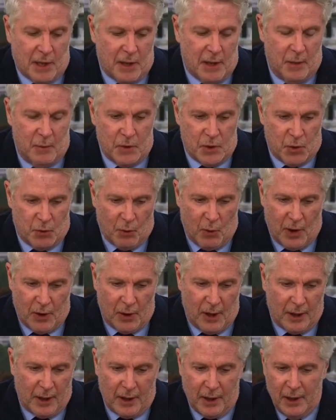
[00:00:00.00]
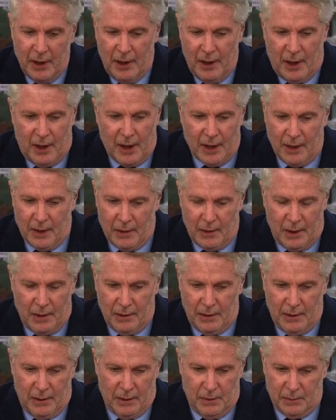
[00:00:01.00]
that was drawn on a
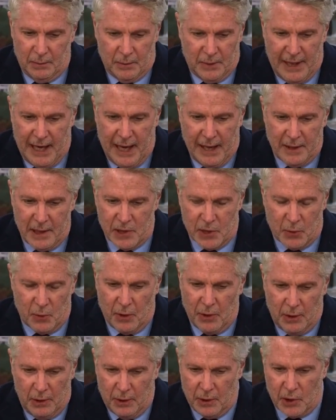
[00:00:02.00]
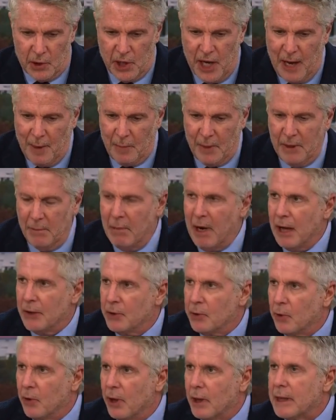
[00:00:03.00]
little candy store, a little shop in
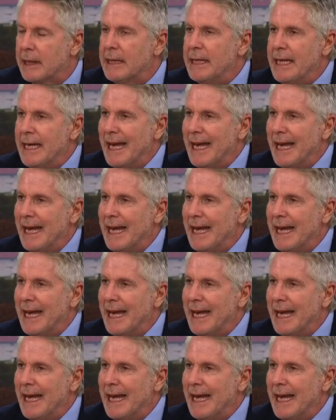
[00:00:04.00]
Montauk.